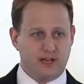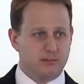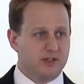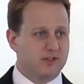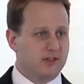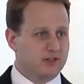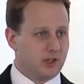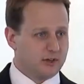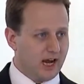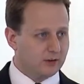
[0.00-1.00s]
impediments to
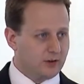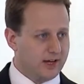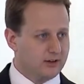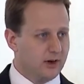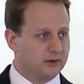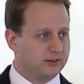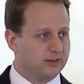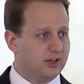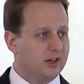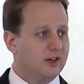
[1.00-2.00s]
slow down grain
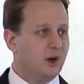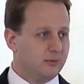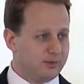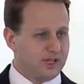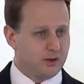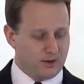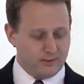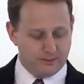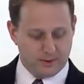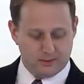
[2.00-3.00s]
growth. Hopefully, you
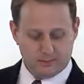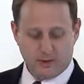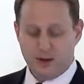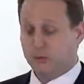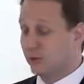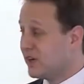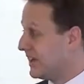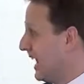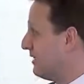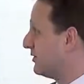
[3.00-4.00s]
remember what I'm
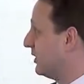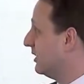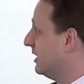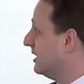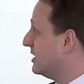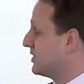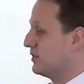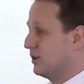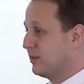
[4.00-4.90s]
really after is a